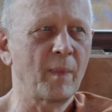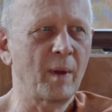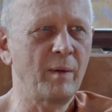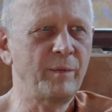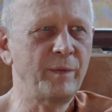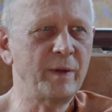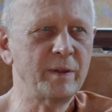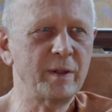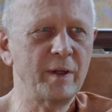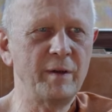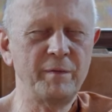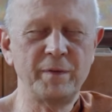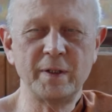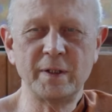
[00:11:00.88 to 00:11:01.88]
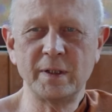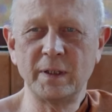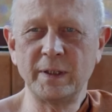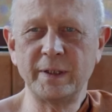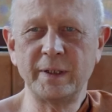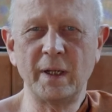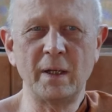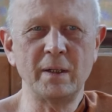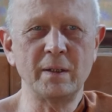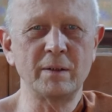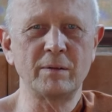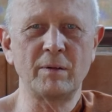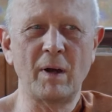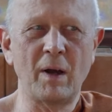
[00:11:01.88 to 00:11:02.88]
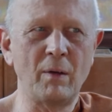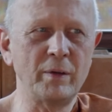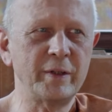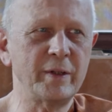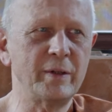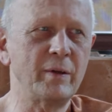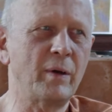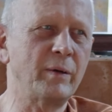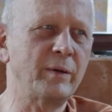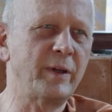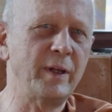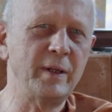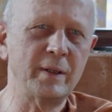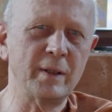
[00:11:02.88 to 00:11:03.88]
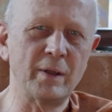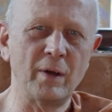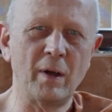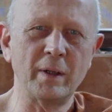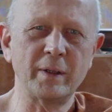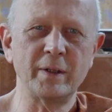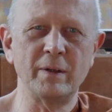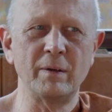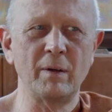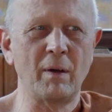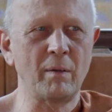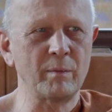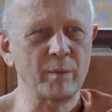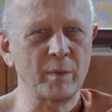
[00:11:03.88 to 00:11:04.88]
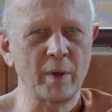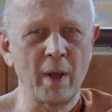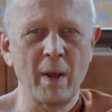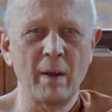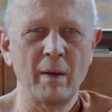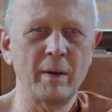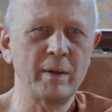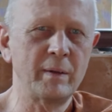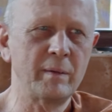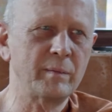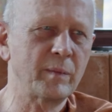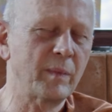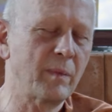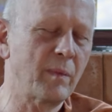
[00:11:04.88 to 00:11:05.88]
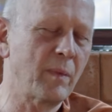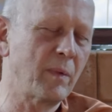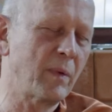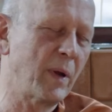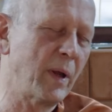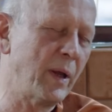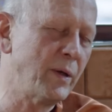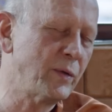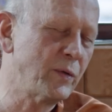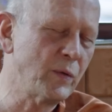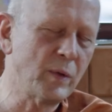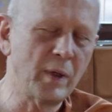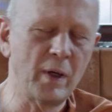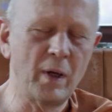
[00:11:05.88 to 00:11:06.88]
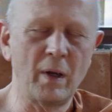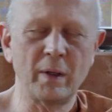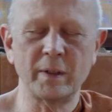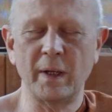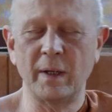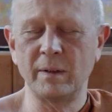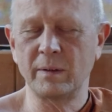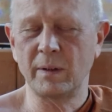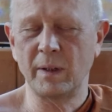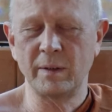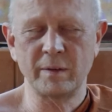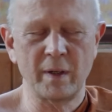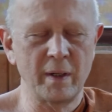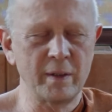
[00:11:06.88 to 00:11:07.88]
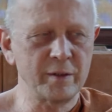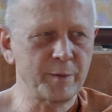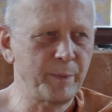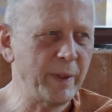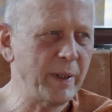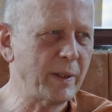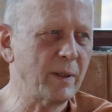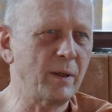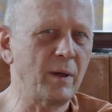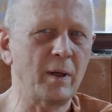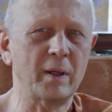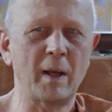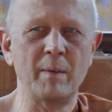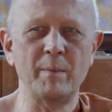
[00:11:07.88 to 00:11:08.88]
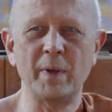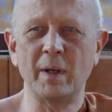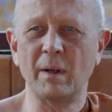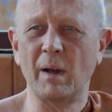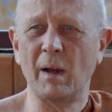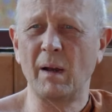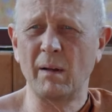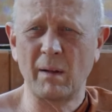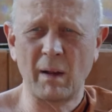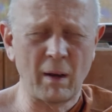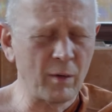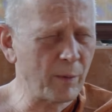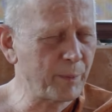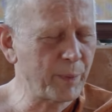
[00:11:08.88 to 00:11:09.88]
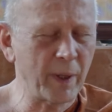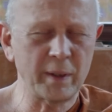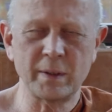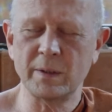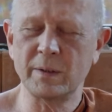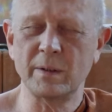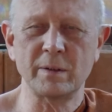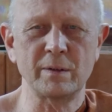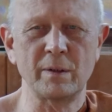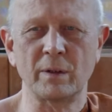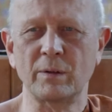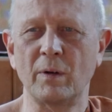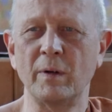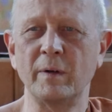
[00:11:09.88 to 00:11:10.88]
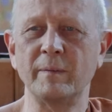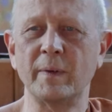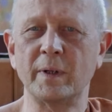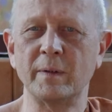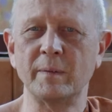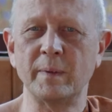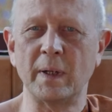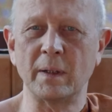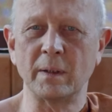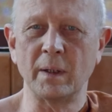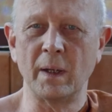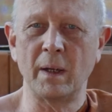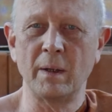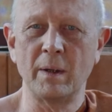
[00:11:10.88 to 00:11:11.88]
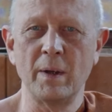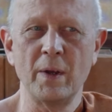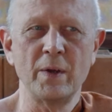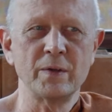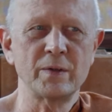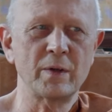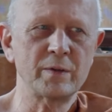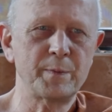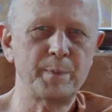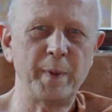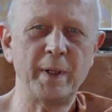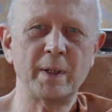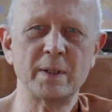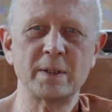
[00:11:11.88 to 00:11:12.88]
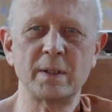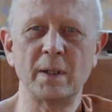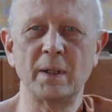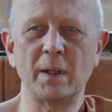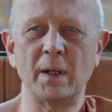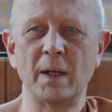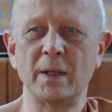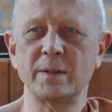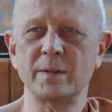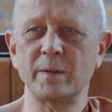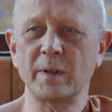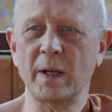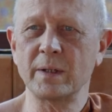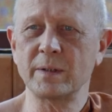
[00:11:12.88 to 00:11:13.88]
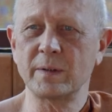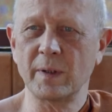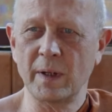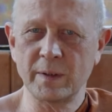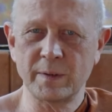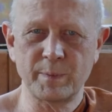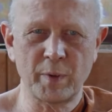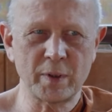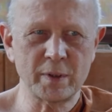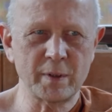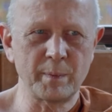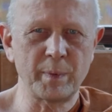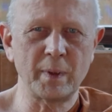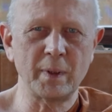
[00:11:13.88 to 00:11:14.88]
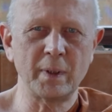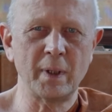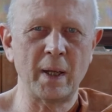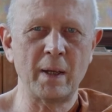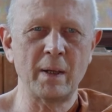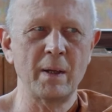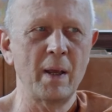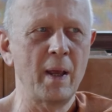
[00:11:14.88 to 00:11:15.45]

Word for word: If you, if you dilly-dally around, you know, think a lot, you know, uh, and do a lot, and, and, and speak a lot, I mean, our practice is not going very well, yeah? So speak as little as, as, as possible, yeah?